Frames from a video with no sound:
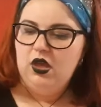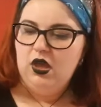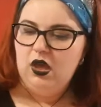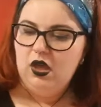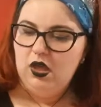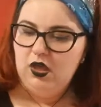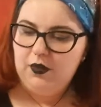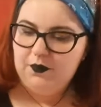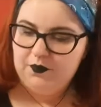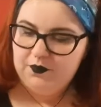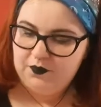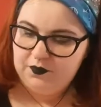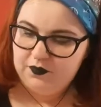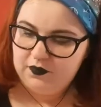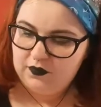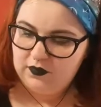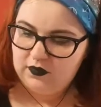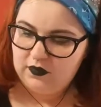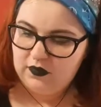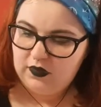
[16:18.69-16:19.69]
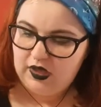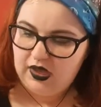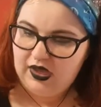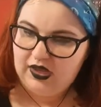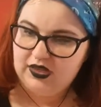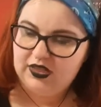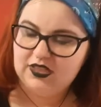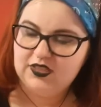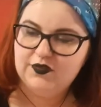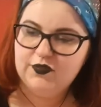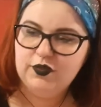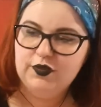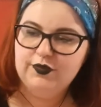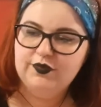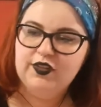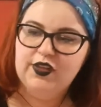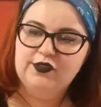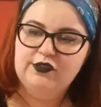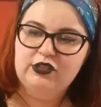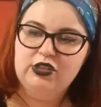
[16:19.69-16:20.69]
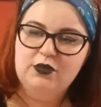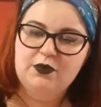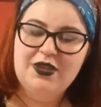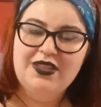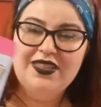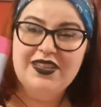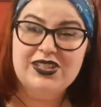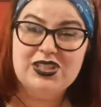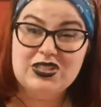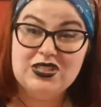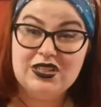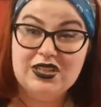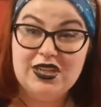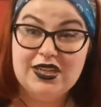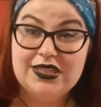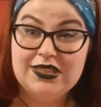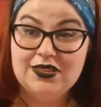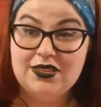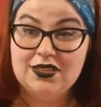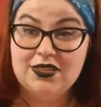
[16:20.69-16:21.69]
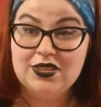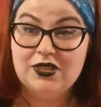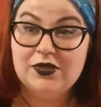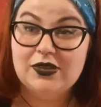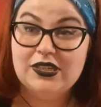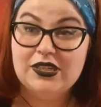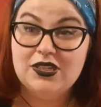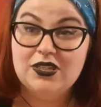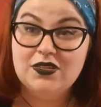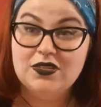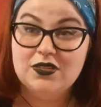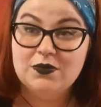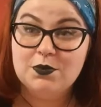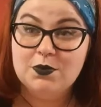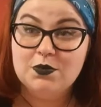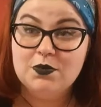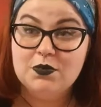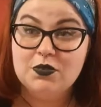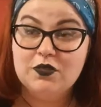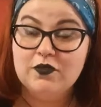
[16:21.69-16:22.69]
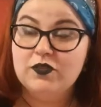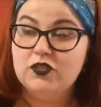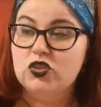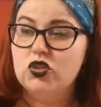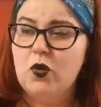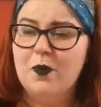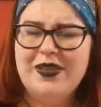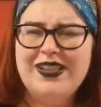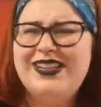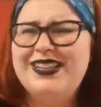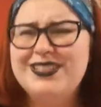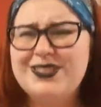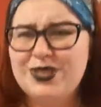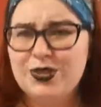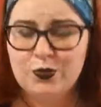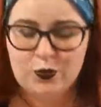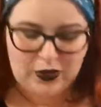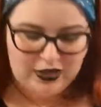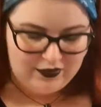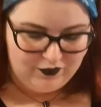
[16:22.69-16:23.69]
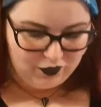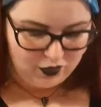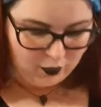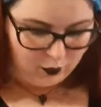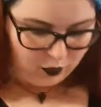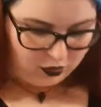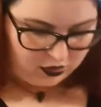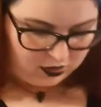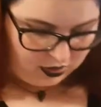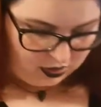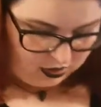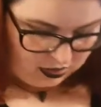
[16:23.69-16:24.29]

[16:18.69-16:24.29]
And there's 45 of them, and they just lined, so I can use them for shopping lists or whatever I want.